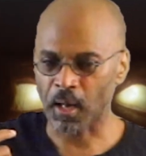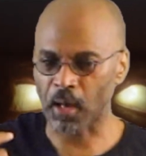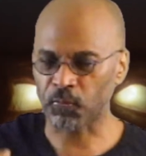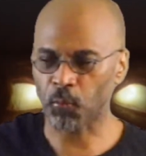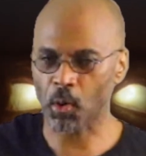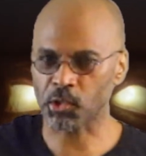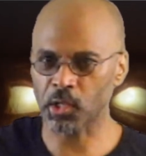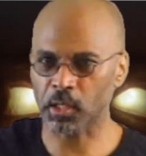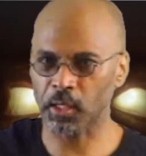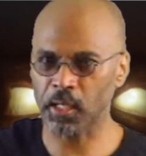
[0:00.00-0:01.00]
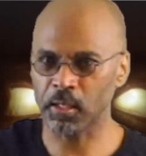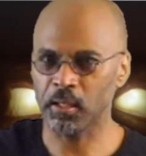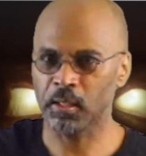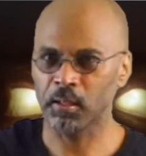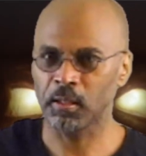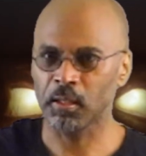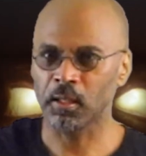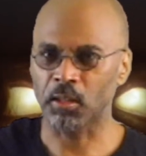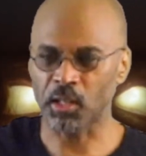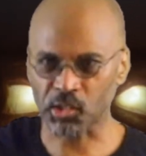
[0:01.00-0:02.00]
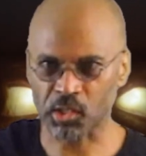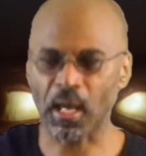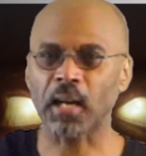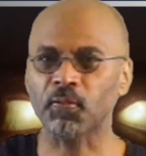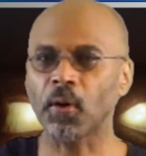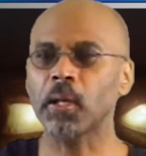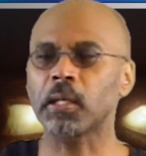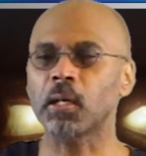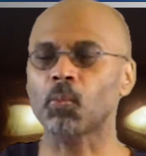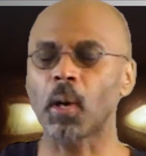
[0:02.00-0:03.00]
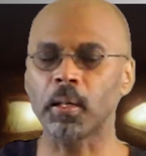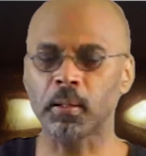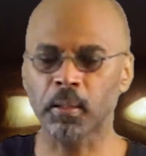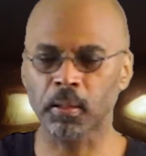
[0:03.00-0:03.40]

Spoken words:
unfortunately, this is not a very good one.